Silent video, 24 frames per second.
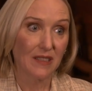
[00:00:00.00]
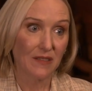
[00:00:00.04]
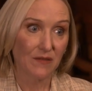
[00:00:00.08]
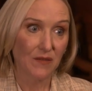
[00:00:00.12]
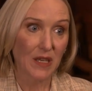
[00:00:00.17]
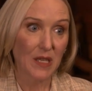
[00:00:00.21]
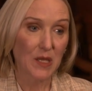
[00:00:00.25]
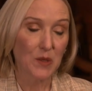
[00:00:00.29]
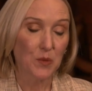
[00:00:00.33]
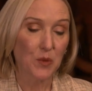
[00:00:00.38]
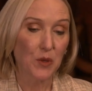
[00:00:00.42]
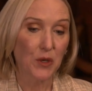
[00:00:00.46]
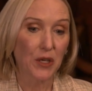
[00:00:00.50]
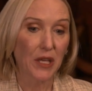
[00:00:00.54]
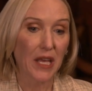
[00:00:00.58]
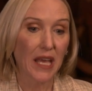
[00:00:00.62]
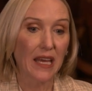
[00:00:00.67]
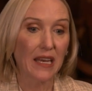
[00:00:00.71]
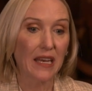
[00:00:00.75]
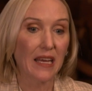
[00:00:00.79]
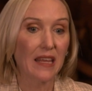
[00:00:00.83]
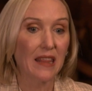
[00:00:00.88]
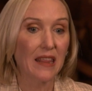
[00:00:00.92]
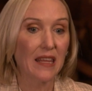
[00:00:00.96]
in Facebook.
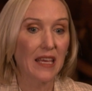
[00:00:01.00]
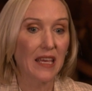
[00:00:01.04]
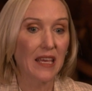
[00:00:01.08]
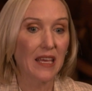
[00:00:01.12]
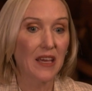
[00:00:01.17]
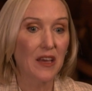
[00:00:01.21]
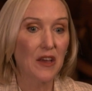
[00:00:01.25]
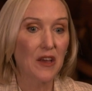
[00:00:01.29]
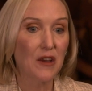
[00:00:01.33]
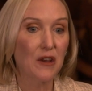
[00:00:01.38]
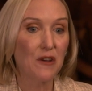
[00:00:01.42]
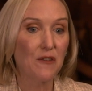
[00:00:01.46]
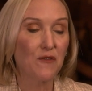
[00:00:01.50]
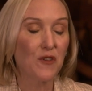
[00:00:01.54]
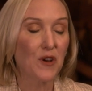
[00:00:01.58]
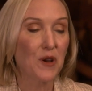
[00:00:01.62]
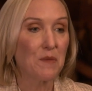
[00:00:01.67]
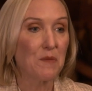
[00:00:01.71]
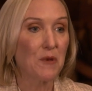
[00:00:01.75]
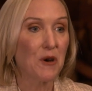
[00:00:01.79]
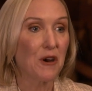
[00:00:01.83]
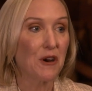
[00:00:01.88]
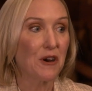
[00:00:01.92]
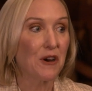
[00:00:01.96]
And I think
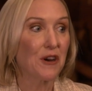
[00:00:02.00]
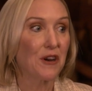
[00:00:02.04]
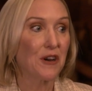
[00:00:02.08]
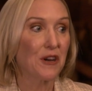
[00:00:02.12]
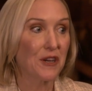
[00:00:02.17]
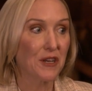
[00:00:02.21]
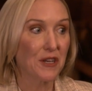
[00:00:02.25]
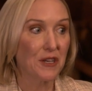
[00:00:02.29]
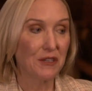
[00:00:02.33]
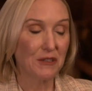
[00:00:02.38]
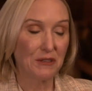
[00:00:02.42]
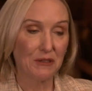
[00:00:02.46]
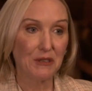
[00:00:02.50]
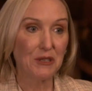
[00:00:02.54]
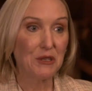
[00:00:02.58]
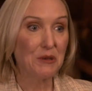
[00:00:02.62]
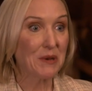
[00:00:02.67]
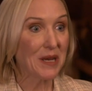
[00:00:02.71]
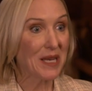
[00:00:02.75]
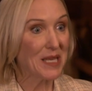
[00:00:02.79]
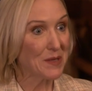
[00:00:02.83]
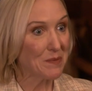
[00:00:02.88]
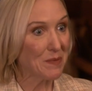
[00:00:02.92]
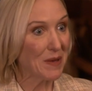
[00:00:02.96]
from our
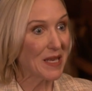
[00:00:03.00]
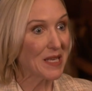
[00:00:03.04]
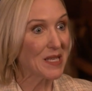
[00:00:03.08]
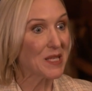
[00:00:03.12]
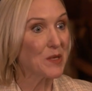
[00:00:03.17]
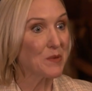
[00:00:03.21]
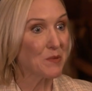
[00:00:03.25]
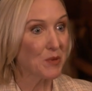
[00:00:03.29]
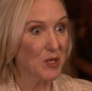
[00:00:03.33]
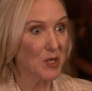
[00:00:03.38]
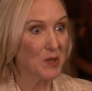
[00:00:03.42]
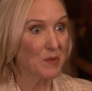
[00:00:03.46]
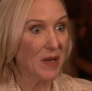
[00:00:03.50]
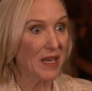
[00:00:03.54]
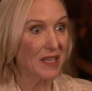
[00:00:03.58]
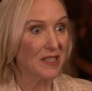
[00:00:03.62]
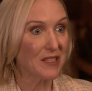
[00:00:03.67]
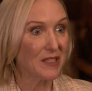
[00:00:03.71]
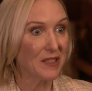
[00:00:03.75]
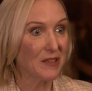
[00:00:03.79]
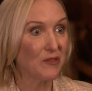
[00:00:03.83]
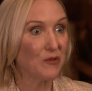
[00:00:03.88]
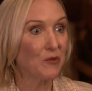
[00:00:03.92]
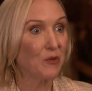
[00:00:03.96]
US based
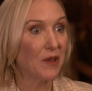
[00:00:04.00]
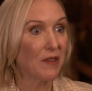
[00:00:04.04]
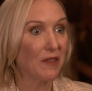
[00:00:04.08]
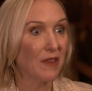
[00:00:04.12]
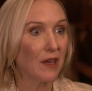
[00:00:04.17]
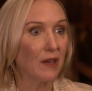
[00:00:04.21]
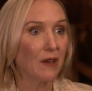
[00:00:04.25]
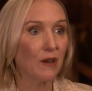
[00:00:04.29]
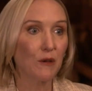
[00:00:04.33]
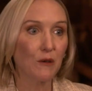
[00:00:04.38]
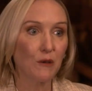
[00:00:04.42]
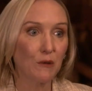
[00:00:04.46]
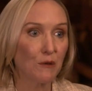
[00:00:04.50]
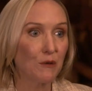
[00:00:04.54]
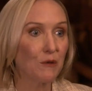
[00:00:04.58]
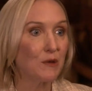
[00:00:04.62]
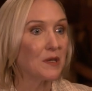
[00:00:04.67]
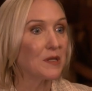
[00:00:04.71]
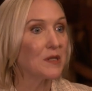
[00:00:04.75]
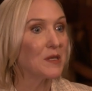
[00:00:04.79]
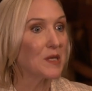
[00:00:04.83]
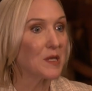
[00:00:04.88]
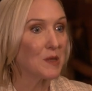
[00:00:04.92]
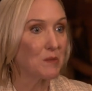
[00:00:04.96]
perspective, we think, oh,
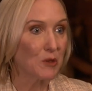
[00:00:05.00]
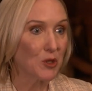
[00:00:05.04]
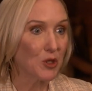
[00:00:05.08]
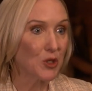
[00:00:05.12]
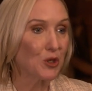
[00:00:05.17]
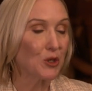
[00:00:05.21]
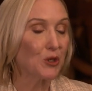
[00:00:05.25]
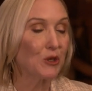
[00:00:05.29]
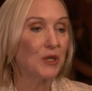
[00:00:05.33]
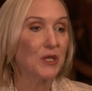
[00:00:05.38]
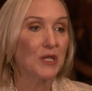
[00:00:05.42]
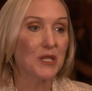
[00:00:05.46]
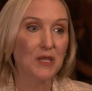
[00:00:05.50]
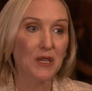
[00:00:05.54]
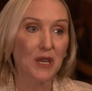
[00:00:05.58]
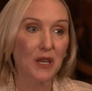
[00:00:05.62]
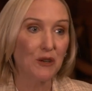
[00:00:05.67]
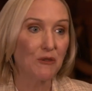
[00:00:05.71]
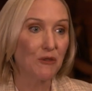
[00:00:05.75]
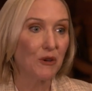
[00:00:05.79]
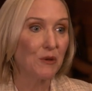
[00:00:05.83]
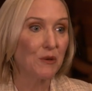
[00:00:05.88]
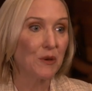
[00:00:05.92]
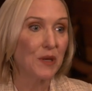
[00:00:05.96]
this is mature, it's
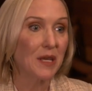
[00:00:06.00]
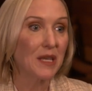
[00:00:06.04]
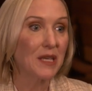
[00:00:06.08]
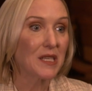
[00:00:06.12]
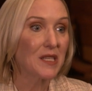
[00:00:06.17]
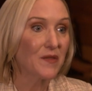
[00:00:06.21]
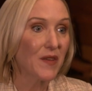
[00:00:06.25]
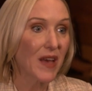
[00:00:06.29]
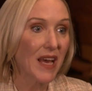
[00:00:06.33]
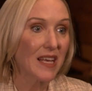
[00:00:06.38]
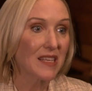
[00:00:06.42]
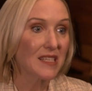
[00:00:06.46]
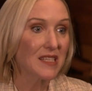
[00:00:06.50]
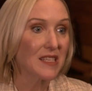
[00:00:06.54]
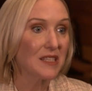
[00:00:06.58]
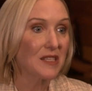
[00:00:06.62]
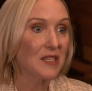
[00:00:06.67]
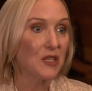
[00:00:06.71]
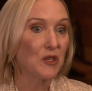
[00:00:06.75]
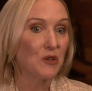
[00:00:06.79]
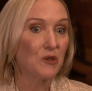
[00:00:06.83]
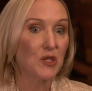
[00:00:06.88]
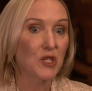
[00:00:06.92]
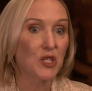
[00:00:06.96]
not growing as fast
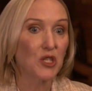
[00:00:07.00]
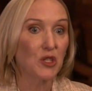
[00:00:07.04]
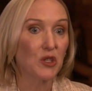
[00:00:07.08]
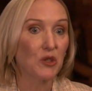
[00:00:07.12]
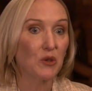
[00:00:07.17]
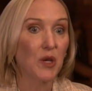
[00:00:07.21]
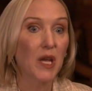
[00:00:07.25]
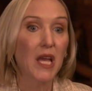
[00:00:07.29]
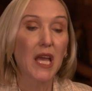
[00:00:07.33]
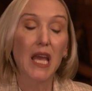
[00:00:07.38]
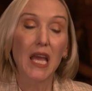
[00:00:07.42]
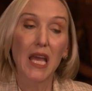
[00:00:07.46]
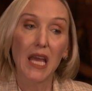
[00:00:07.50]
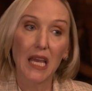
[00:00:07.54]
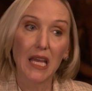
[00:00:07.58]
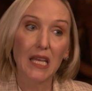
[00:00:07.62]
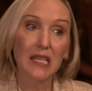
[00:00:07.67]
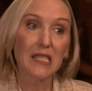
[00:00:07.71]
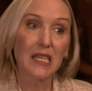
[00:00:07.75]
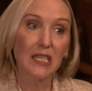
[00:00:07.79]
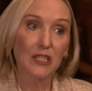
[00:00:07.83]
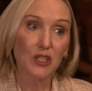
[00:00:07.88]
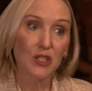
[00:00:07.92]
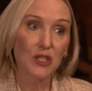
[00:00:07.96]
as it used to
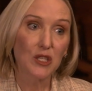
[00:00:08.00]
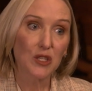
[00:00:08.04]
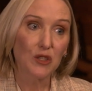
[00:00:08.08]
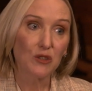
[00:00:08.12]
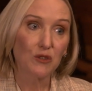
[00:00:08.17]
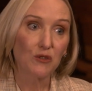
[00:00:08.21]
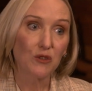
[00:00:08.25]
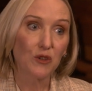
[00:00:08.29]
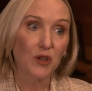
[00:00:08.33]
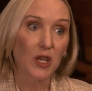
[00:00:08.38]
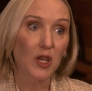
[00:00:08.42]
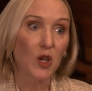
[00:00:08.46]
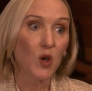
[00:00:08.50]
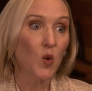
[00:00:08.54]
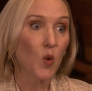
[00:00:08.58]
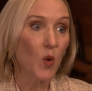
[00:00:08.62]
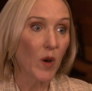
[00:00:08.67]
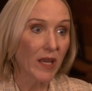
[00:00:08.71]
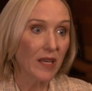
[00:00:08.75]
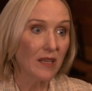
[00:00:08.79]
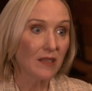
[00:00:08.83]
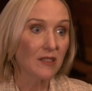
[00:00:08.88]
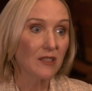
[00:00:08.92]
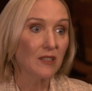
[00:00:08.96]
it's actually still growing
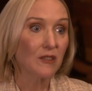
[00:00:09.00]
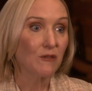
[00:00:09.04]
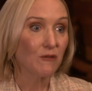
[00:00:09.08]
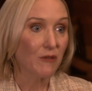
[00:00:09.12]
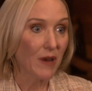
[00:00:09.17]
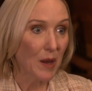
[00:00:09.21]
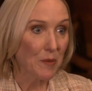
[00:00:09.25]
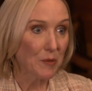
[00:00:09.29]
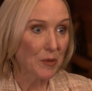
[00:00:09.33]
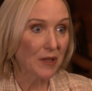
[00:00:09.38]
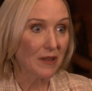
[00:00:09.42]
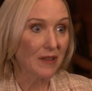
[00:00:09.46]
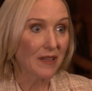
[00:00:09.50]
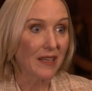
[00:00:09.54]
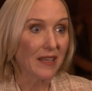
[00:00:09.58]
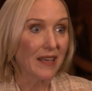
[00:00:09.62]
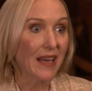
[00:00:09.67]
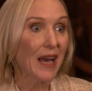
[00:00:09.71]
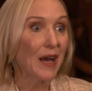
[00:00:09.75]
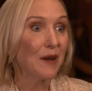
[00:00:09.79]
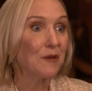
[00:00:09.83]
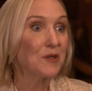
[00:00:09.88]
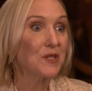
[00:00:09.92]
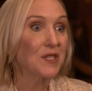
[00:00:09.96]
quite
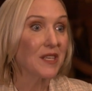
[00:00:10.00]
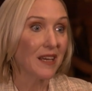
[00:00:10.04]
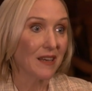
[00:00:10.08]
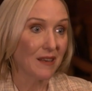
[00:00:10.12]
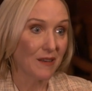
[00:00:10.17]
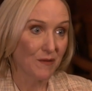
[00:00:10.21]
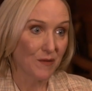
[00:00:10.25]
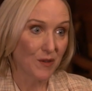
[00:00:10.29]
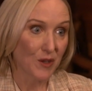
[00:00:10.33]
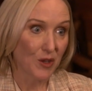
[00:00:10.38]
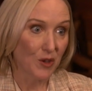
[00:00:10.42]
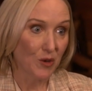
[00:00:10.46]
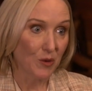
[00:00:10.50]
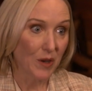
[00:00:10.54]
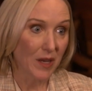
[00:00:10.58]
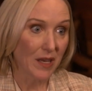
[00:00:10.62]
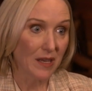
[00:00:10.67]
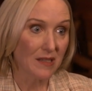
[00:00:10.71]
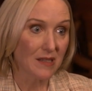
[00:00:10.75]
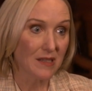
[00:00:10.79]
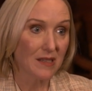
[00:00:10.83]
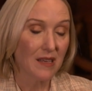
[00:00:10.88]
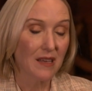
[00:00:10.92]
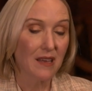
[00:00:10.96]
rapidly outside of the
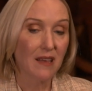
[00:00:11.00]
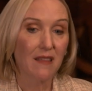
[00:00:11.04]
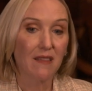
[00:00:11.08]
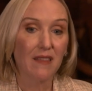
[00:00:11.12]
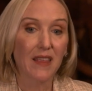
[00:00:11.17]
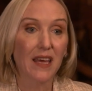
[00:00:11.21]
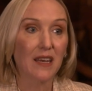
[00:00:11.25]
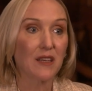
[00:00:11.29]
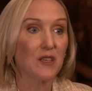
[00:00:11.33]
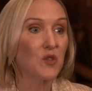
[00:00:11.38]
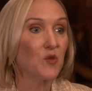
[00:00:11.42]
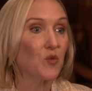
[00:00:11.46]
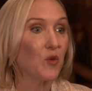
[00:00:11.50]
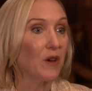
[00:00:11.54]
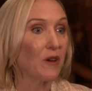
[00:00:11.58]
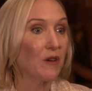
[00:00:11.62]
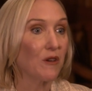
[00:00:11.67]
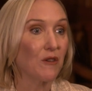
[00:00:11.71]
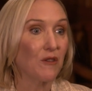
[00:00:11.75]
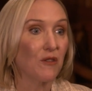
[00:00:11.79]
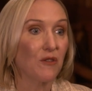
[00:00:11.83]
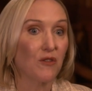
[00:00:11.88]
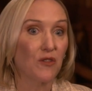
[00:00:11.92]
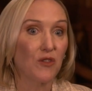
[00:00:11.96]
US. That is
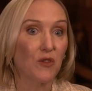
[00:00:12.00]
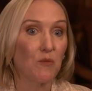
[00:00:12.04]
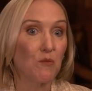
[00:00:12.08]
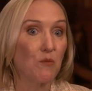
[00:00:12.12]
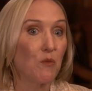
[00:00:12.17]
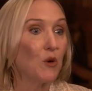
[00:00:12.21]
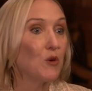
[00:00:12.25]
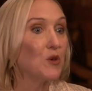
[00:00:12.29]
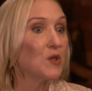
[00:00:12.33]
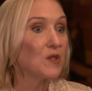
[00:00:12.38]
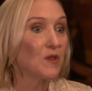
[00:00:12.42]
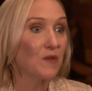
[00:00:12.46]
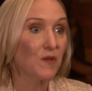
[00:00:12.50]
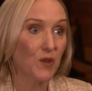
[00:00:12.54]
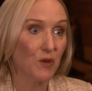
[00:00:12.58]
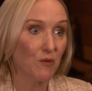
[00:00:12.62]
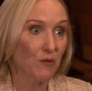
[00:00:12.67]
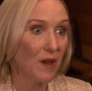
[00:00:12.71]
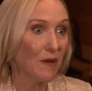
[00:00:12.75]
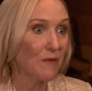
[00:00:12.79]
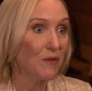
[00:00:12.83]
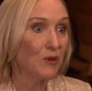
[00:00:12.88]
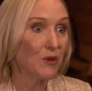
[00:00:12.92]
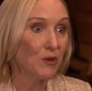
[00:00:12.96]
where most of the
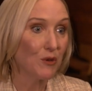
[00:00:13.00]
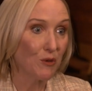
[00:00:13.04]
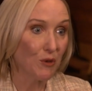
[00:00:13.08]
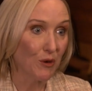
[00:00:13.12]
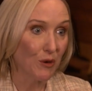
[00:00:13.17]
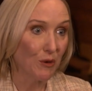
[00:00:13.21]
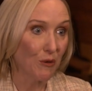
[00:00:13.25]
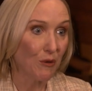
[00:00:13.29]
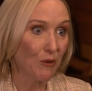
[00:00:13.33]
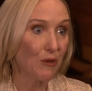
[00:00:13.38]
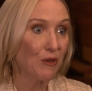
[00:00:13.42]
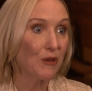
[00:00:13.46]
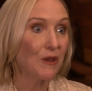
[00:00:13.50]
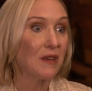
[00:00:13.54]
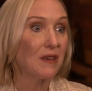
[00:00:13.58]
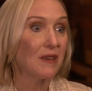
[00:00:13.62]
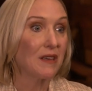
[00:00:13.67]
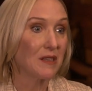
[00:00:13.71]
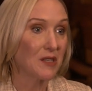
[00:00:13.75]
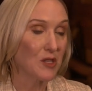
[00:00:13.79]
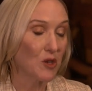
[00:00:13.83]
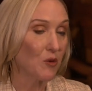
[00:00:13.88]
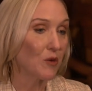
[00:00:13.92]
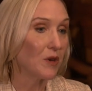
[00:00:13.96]
revenue growth
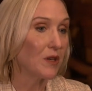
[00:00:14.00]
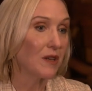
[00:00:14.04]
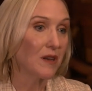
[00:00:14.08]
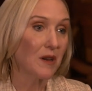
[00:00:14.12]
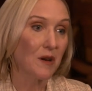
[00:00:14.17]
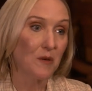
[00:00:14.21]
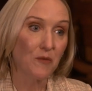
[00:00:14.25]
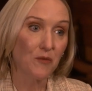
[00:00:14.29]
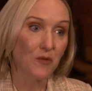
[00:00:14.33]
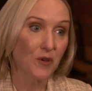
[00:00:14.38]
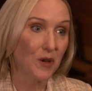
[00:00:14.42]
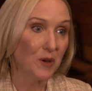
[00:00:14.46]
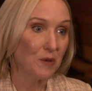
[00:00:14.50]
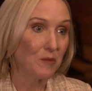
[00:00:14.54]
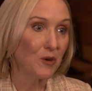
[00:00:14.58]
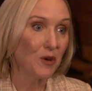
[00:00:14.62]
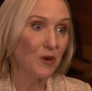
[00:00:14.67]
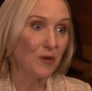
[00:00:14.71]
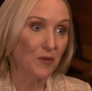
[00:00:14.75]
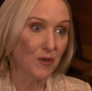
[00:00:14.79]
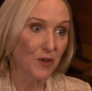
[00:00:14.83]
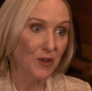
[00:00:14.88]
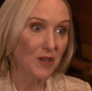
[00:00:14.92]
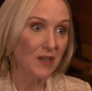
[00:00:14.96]
is going to come from
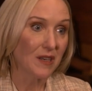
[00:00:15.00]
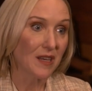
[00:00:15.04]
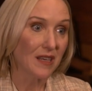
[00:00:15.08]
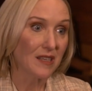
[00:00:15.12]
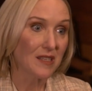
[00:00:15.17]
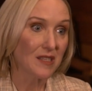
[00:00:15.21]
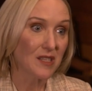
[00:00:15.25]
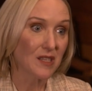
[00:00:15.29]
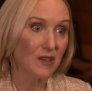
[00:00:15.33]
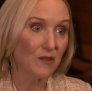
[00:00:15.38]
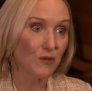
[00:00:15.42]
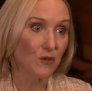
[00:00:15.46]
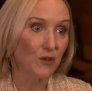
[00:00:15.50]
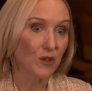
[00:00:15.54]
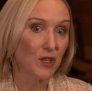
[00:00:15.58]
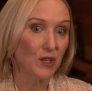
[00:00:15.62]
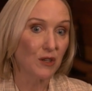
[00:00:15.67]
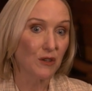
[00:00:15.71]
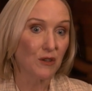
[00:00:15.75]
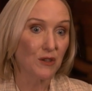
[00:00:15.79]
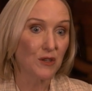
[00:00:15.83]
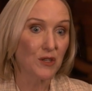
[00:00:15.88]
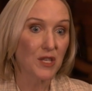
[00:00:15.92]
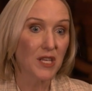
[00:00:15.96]
over the next several
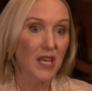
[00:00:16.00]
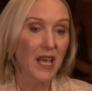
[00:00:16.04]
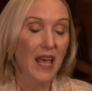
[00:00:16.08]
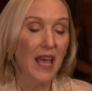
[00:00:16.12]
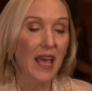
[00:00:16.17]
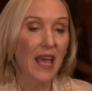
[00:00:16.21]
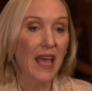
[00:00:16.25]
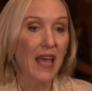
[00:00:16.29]
years.